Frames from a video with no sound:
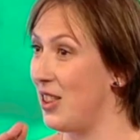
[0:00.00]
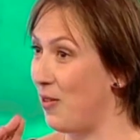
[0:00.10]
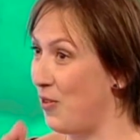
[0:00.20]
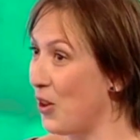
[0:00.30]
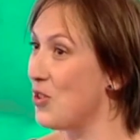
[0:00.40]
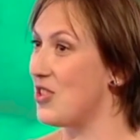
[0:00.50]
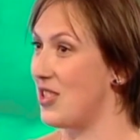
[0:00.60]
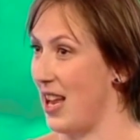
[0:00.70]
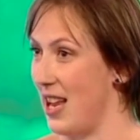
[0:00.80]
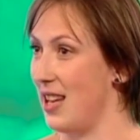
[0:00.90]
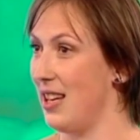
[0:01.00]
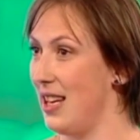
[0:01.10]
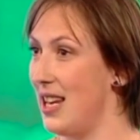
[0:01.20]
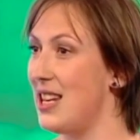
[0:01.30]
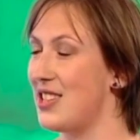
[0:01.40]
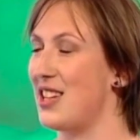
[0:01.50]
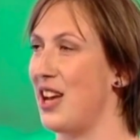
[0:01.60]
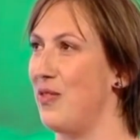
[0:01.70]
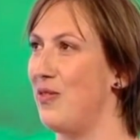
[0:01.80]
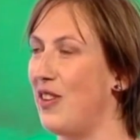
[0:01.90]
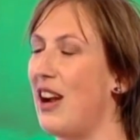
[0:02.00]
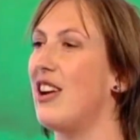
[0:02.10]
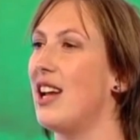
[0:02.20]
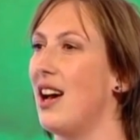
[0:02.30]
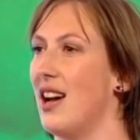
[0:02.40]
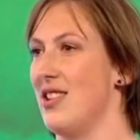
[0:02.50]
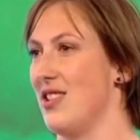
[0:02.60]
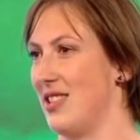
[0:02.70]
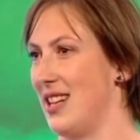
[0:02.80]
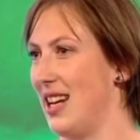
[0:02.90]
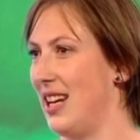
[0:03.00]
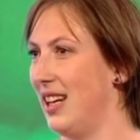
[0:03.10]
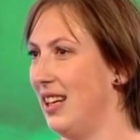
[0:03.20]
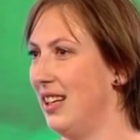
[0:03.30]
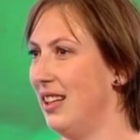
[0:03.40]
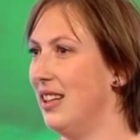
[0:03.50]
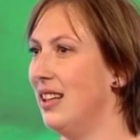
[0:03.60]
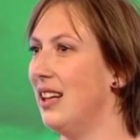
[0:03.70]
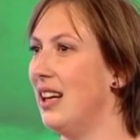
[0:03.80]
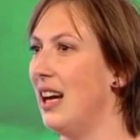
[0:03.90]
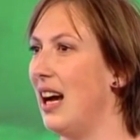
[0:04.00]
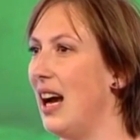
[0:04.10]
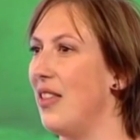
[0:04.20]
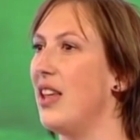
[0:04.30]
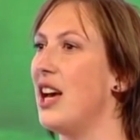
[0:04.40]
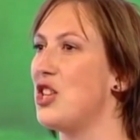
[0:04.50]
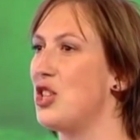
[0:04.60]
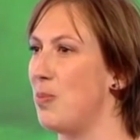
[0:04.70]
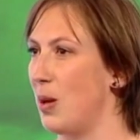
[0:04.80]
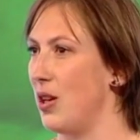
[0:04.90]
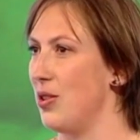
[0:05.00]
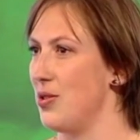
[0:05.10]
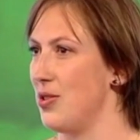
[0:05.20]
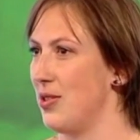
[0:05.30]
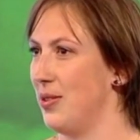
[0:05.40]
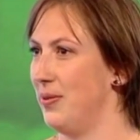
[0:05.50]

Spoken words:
the fiancé, he said very earnestly, and there she blows.